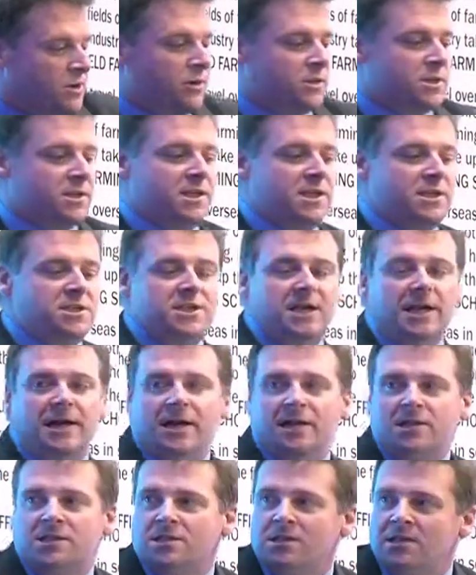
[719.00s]
talk to these
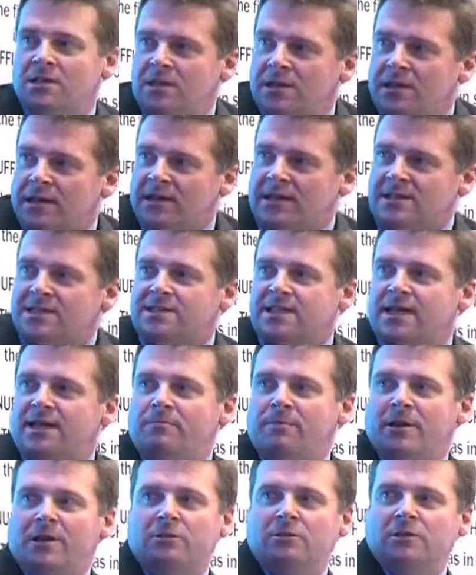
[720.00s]
guys, and I set
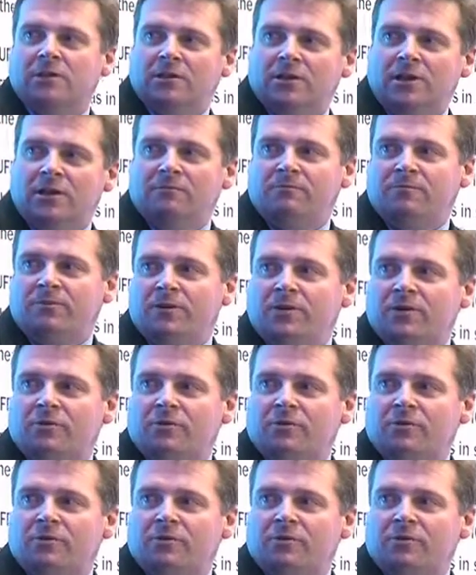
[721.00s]
about looking for